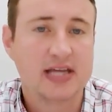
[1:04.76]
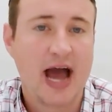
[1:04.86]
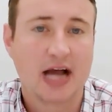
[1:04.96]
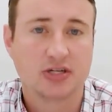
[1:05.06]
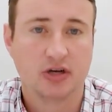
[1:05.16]

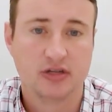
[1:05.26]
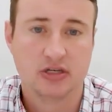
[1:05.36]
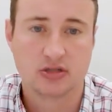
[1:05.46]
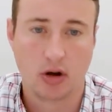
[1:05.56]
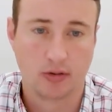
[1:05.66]
tax on
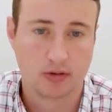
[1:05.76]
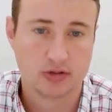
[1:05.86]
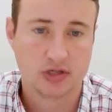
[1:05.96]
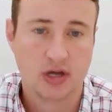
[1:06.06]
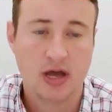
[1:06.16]
these
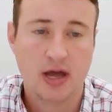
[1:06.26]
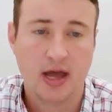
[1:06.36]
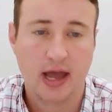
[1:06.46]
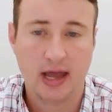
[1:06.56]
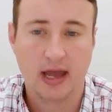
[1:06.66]
dollars,
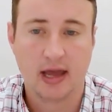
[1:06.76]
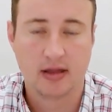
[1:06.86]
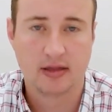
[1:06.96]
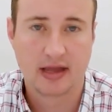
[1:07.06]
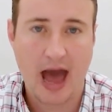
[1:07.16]

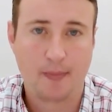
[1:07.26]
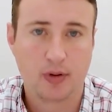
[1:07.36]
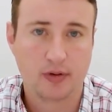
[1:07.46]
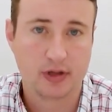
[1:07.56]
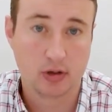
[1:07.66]
and the
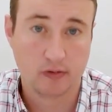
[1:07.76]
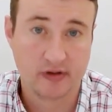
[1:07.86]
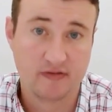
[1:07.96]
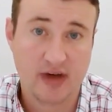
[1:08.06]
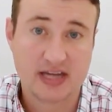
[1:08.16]
capital that you've
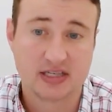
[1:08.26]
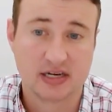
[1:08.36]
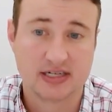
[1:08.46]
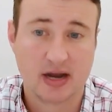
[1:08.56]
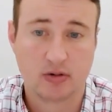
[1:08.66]
invested
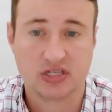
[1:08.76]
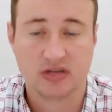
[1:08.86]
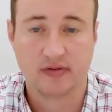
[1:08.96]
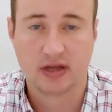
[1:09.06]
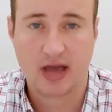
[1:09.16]
is now
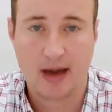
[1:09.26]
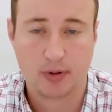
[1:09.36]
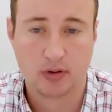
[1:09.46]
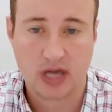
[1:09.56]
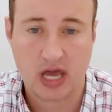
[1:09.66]
receiving
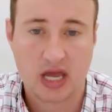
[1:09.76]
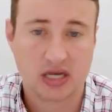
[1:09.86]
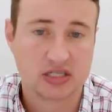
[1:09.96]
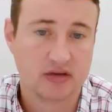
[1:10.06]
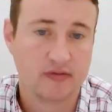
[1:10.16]
capital
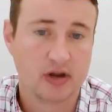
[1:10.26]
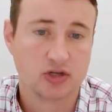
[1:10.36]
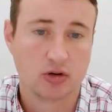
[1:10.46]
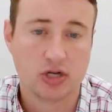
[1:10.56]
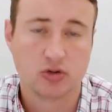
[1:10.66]
gains, dividends,
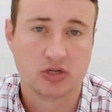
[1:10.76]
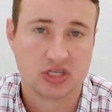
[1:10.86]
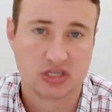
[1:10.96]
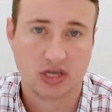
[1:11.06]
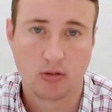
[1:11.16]
or interest
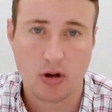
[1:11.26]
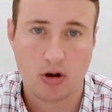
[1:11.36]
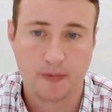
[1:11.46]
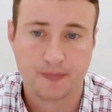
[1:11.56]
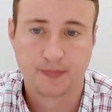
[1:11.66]
as they
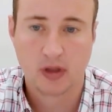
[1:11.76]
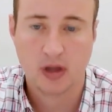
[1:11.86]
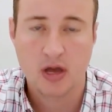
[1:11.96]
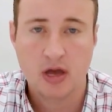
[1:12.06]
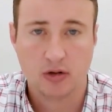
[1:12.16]
grow.
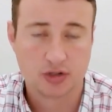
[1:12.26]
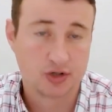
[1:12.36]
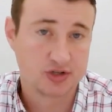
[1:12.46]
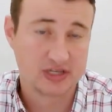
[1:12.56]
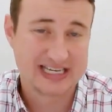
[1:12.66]
There's
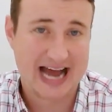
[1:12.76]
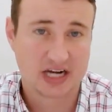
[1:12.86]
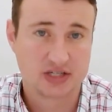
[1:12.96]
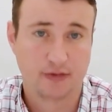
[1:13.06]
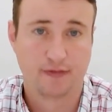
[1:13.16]
also the
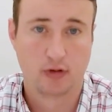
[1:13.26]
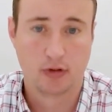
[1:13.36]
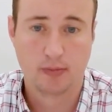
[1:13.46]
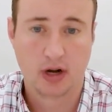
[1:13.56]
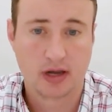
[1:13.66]

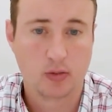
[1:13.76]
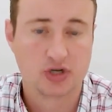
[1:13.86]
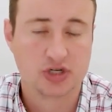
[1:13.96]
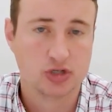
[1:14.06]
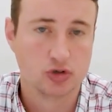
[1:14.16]
tax-deferred bucket,
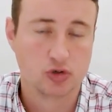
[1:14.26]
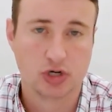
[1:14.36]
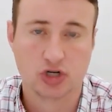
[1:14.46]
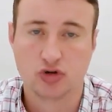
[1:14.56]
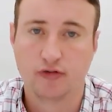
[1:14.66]
which is your
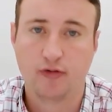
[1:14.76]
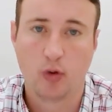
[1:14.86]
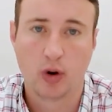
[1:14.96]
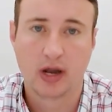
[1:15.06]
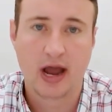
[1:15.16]
traditional
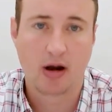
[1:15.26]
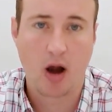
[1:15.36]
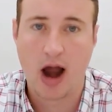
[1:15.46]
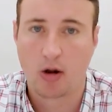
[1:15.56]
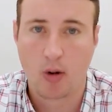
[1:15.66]
401k or
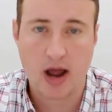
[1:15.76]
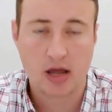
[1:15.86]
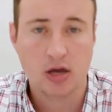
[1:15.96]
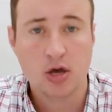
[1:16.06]
IRA.